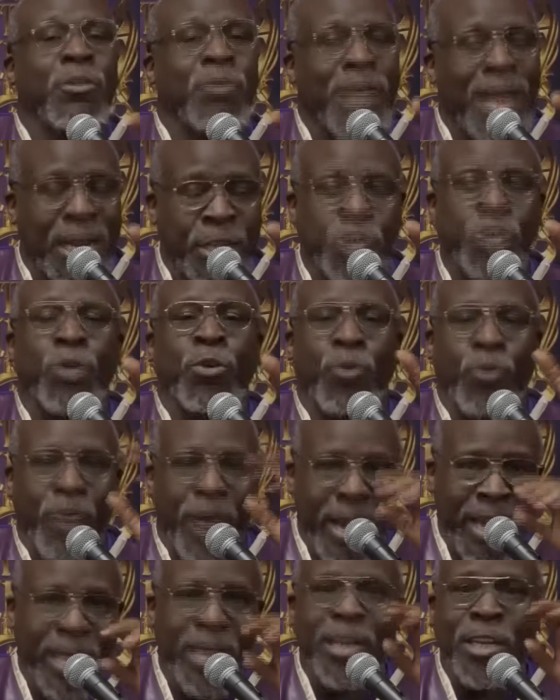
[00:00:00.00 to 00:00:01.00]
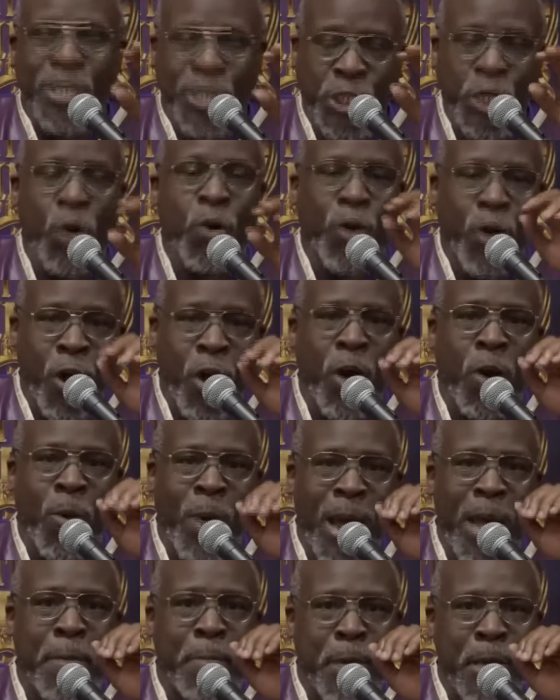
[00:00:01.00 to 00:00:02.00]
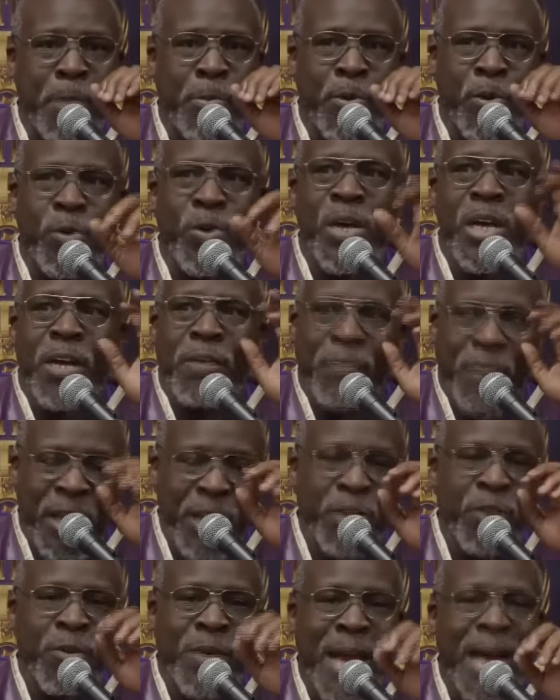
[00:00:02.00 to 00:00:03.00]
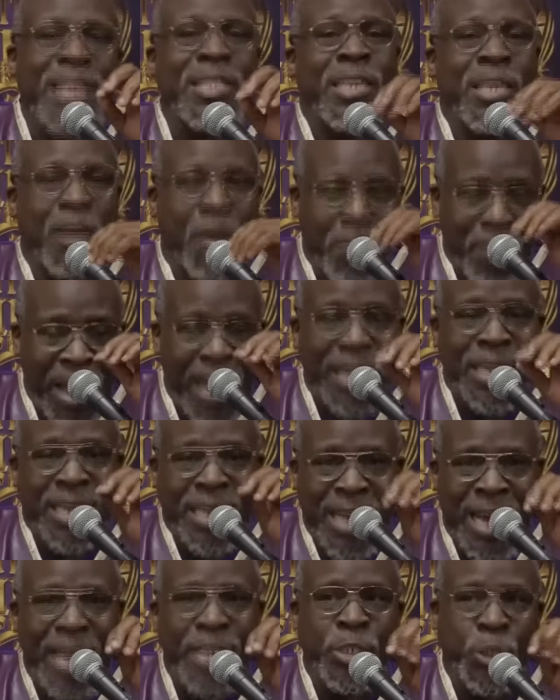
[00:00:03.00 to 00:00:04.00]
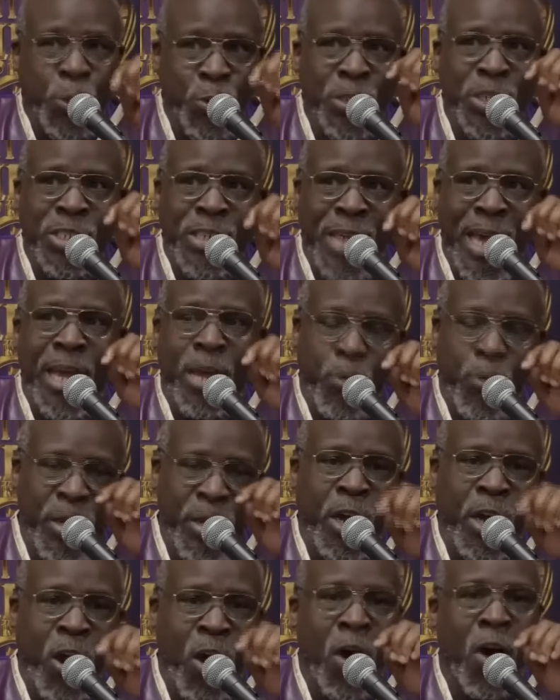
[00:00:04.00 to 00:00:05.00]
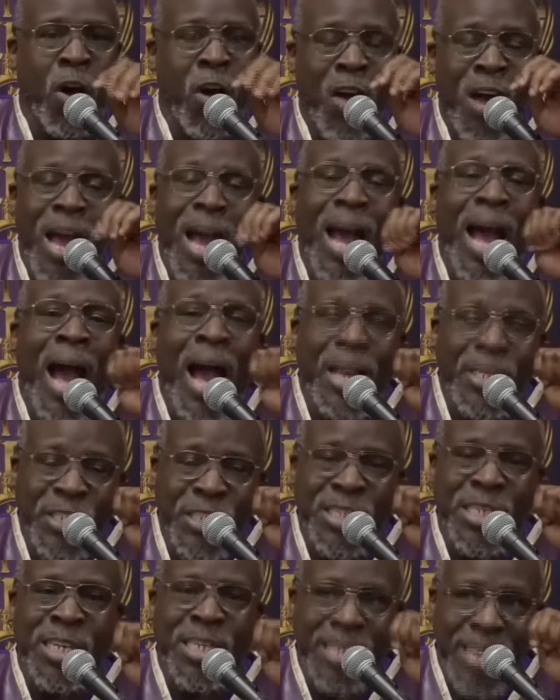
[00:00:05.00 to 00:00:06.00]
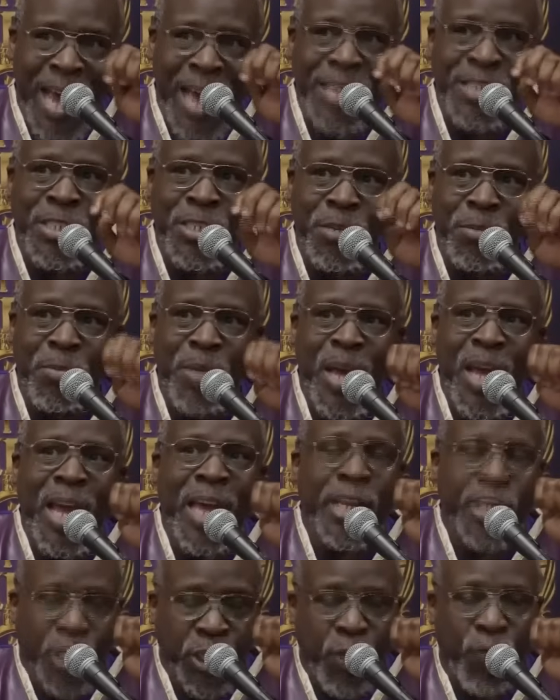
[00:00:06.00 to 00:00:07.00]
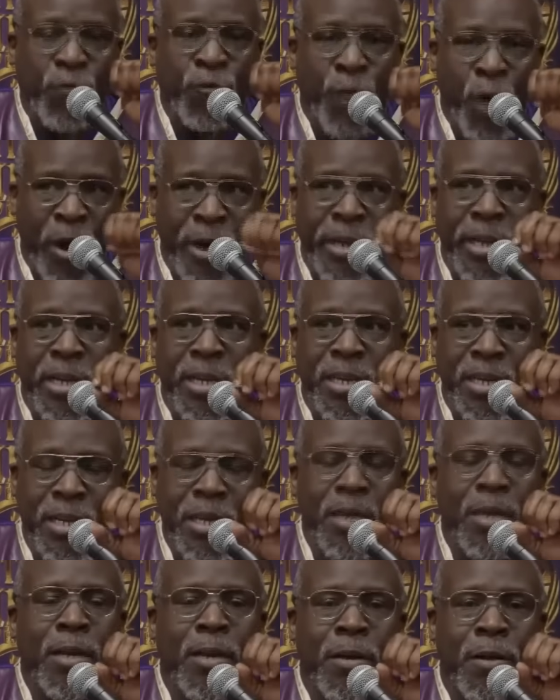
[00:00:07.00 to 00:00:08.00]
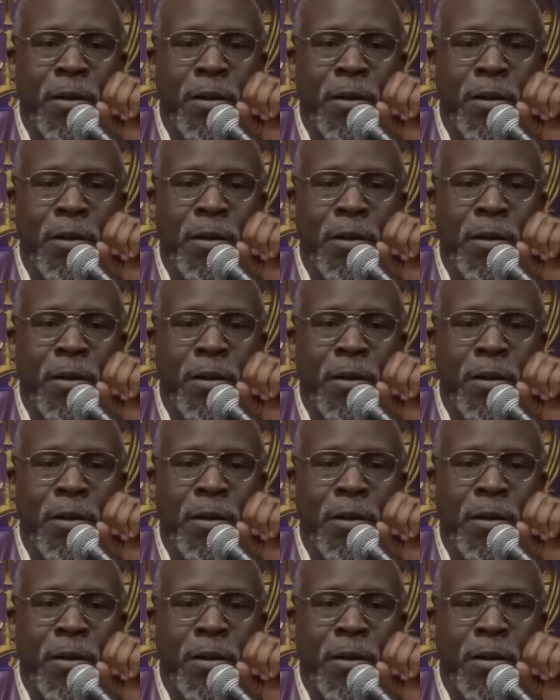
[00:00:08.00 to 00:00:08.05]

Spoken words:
You got your regular so-called white people. Then you got the Amalekites, who today we call Ashkenazim and Sephardic.